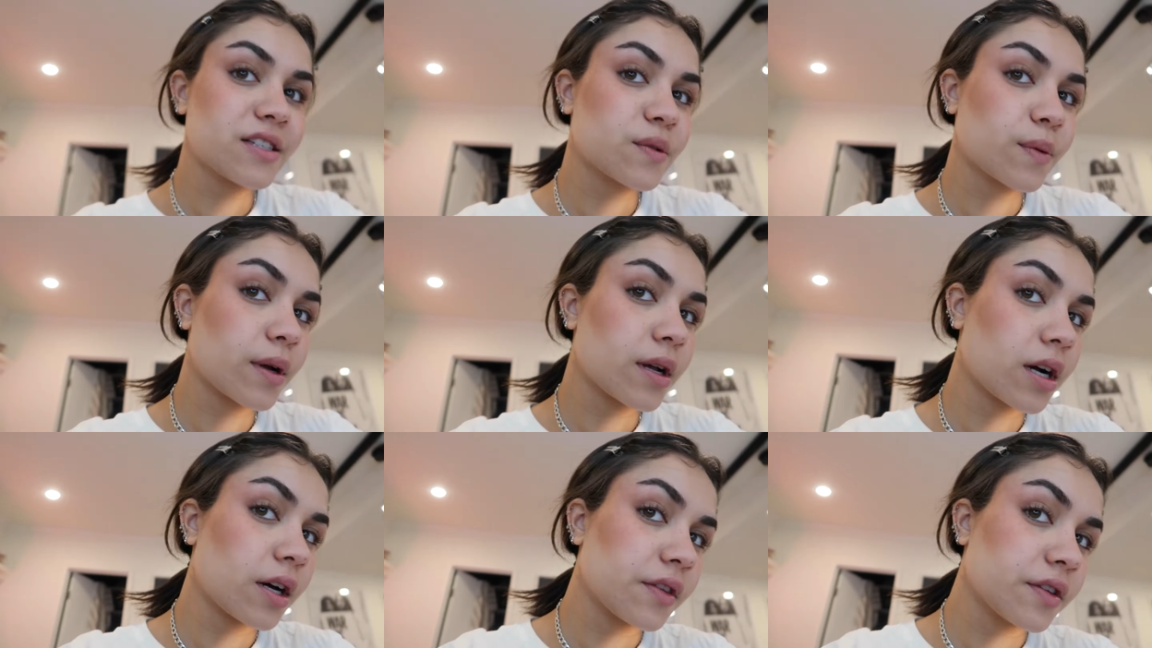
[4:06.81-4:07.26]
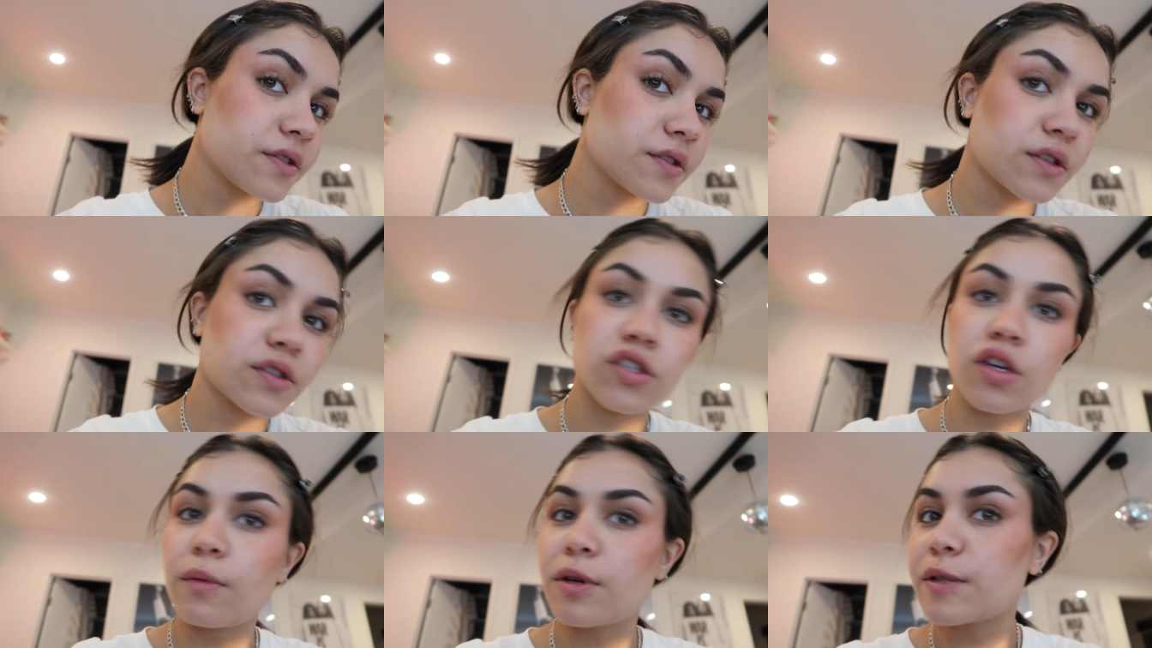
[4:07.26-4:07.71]
I swear to God, this
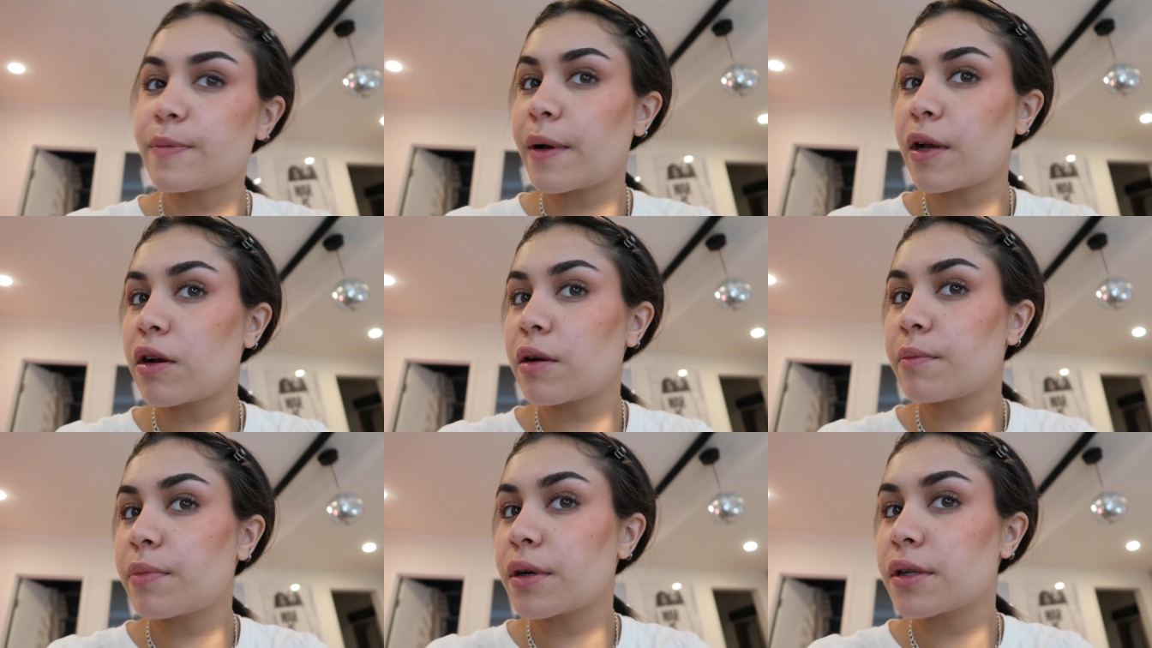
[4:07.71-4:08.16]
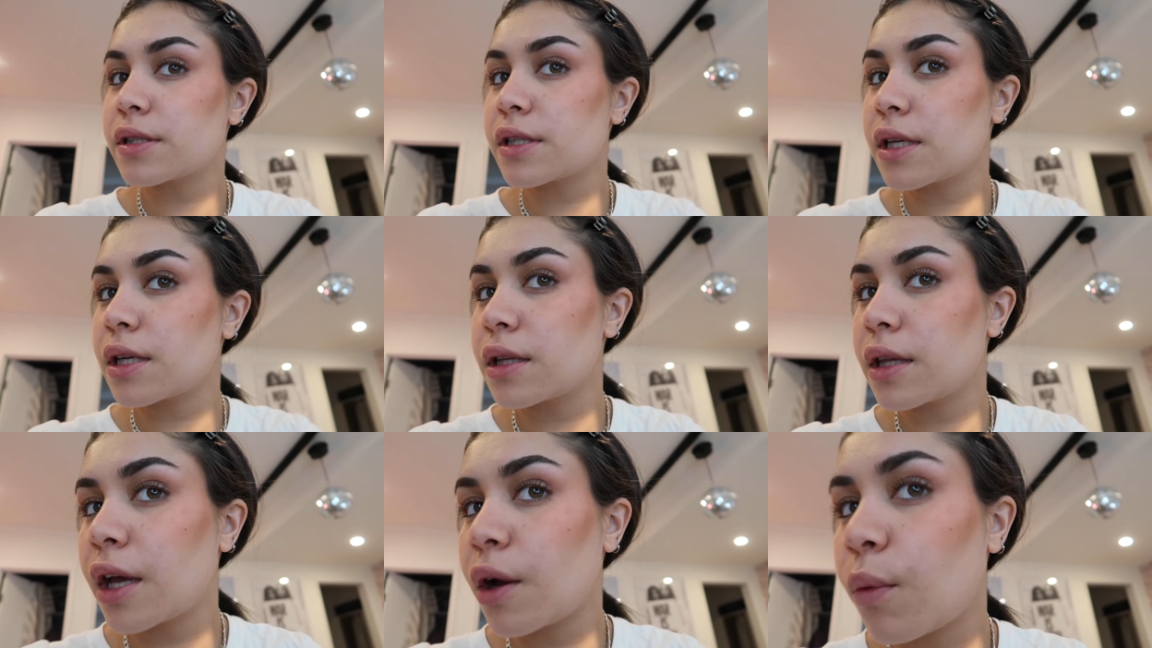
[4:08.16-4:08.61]
looks so much better in
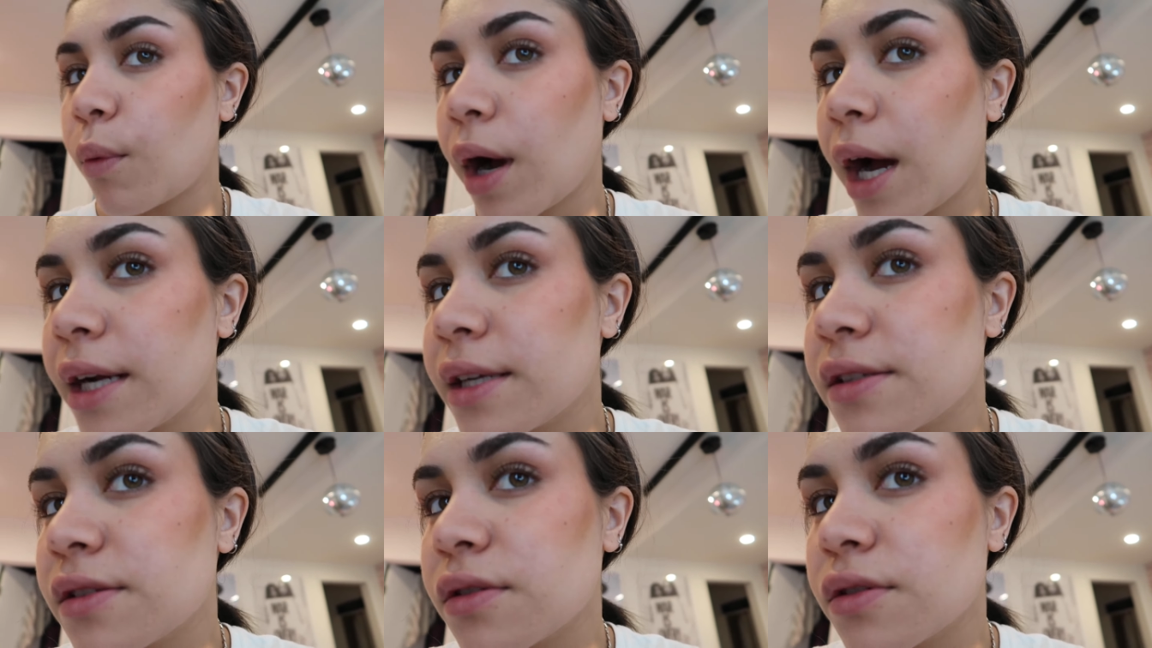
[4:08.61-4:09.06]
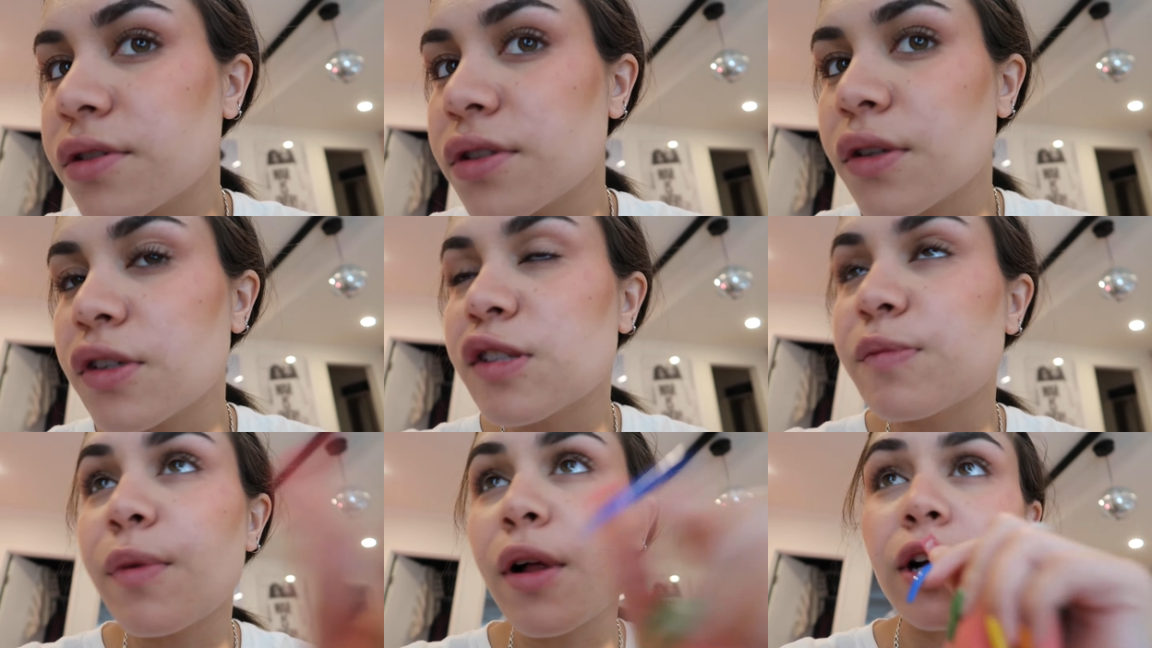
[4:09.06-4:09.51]
person. Like, why does it look
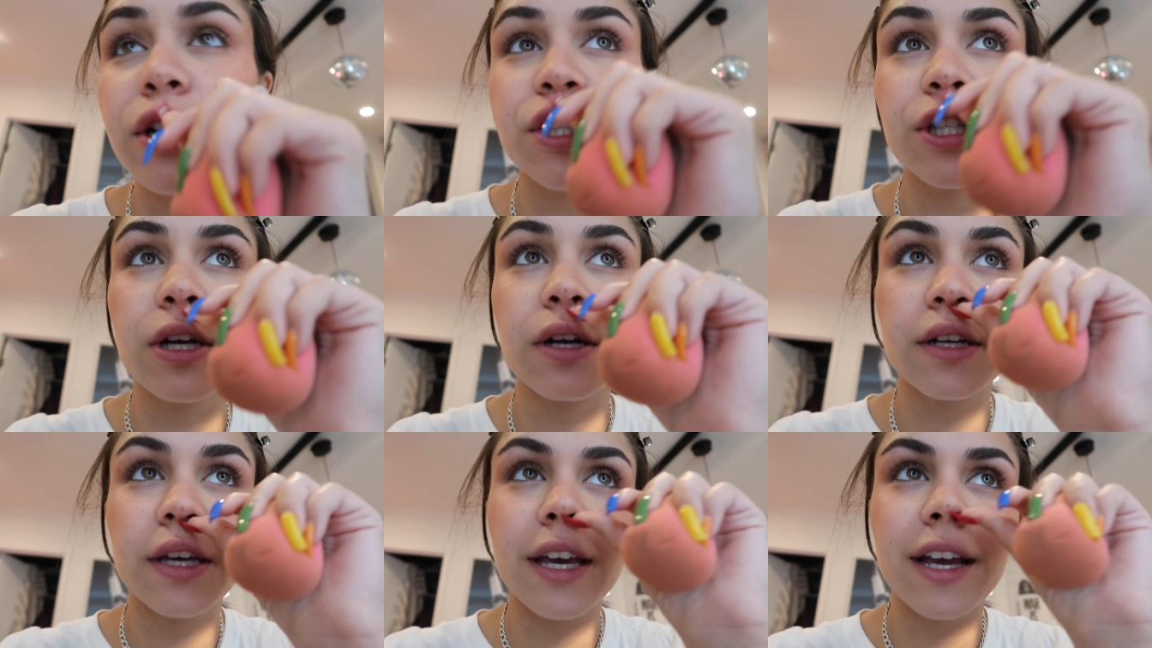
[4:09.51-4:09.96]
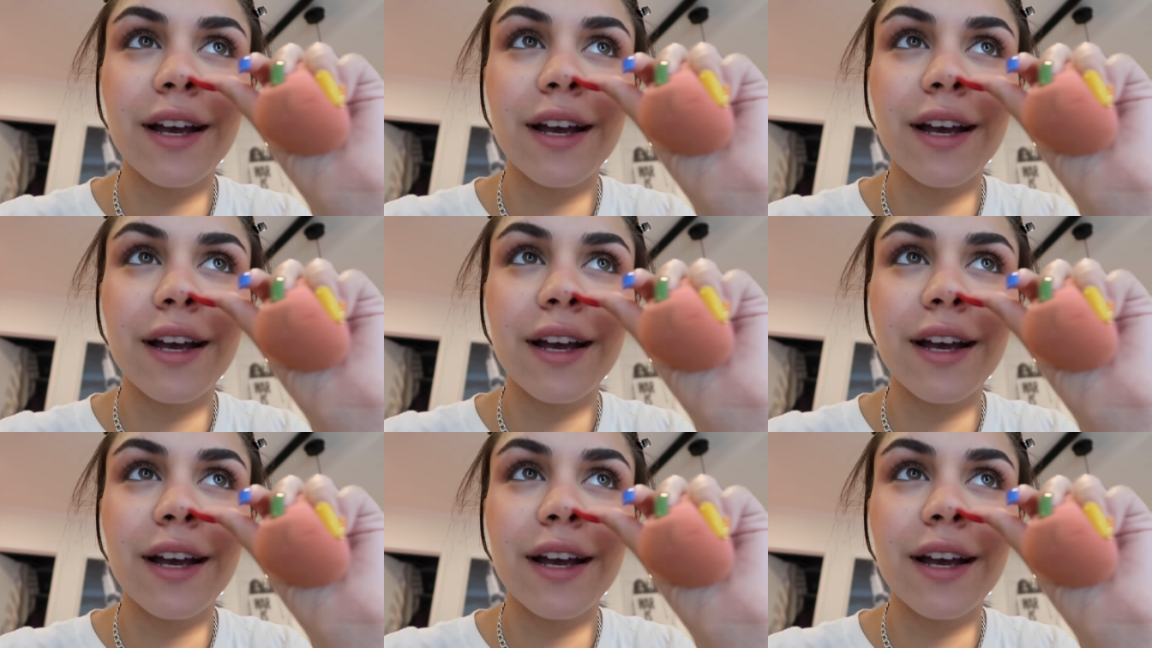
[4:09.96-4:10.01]
so splotchy on